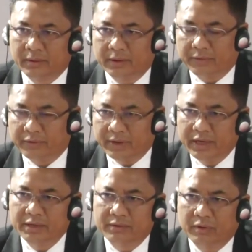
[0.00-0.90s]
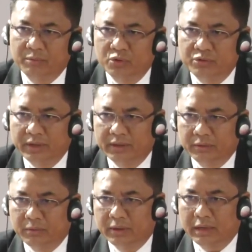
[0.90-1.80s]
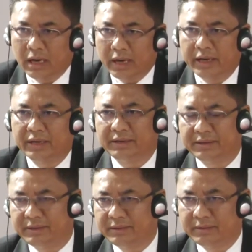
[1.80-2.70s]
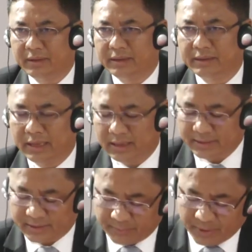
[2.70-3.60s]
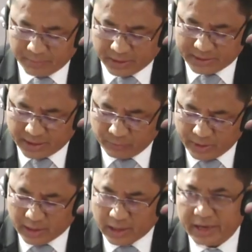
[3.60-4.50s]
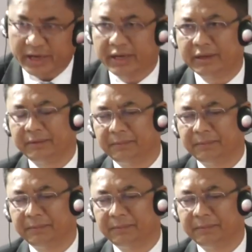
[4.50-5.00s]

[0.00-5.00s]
refrains from using the word lies and tells the members that we are lying.